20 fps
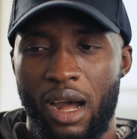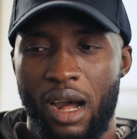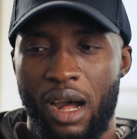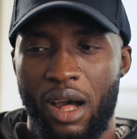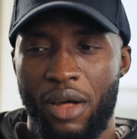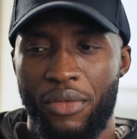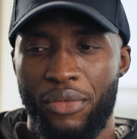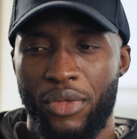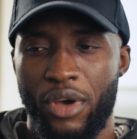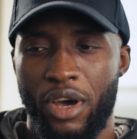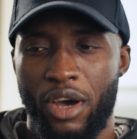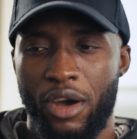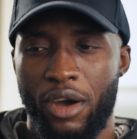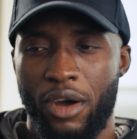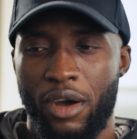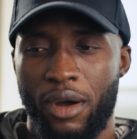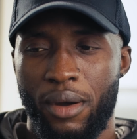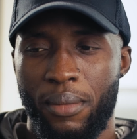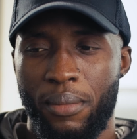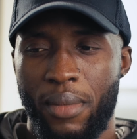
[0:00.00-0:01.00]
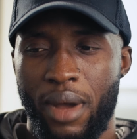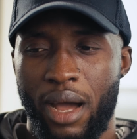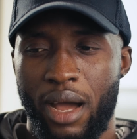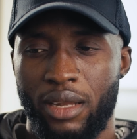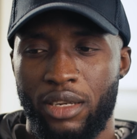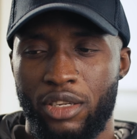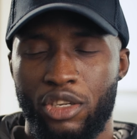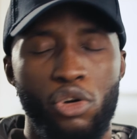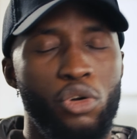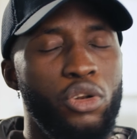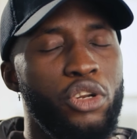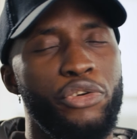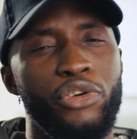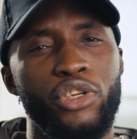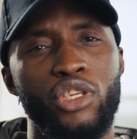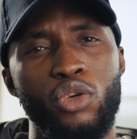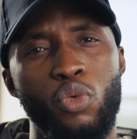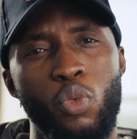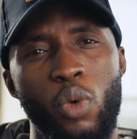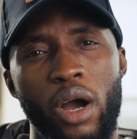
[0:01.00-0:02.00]
and the only
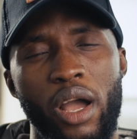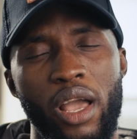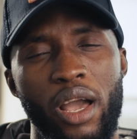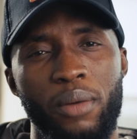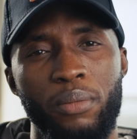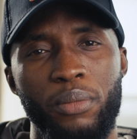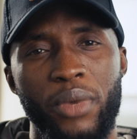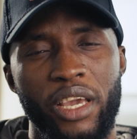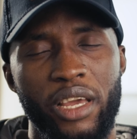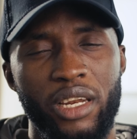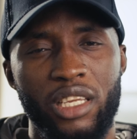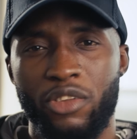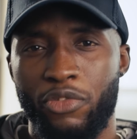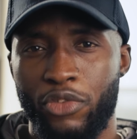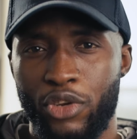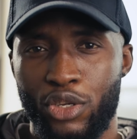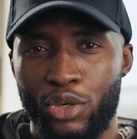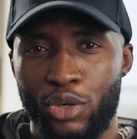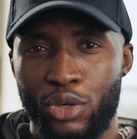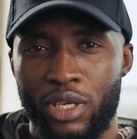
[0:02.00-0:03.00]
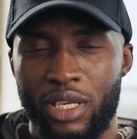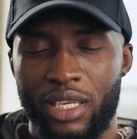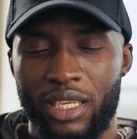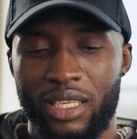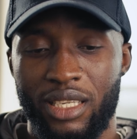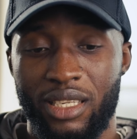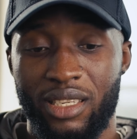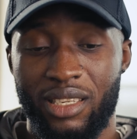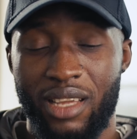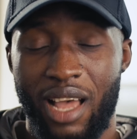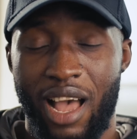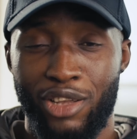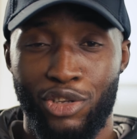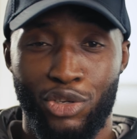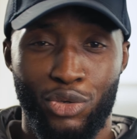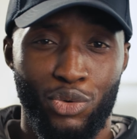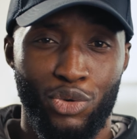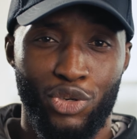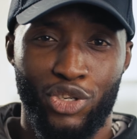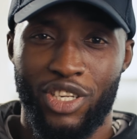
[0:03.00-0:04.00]
reason why I'm making this video is I
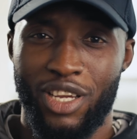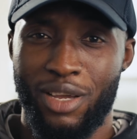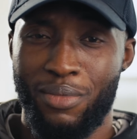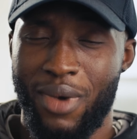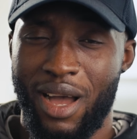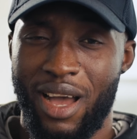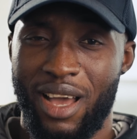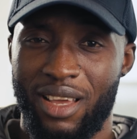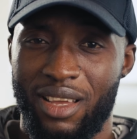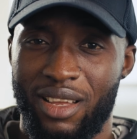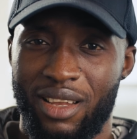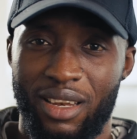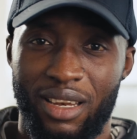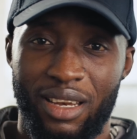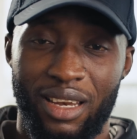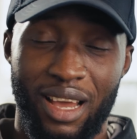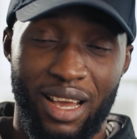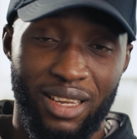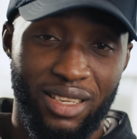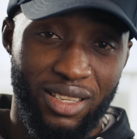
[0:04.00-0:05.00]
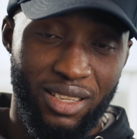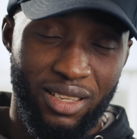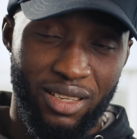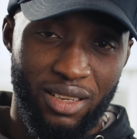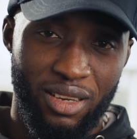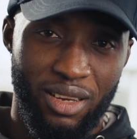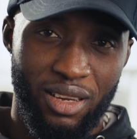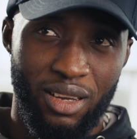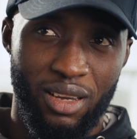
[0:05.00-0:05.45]
just want to share my last